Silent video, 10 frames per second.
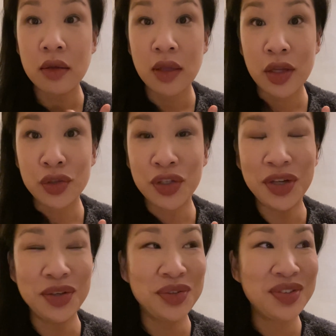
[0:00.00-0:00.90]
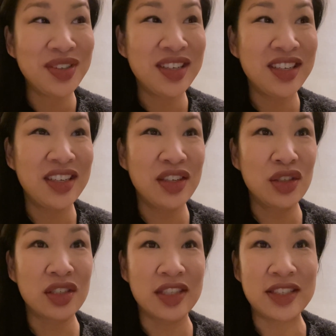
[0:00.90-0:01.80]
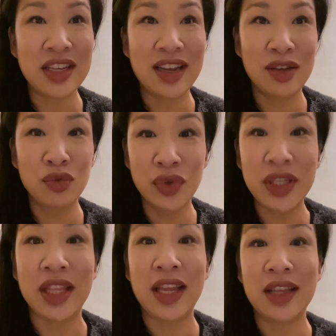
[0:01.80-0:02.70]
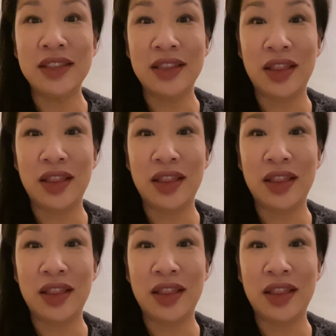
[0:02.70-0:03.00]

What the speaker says: issue. Just really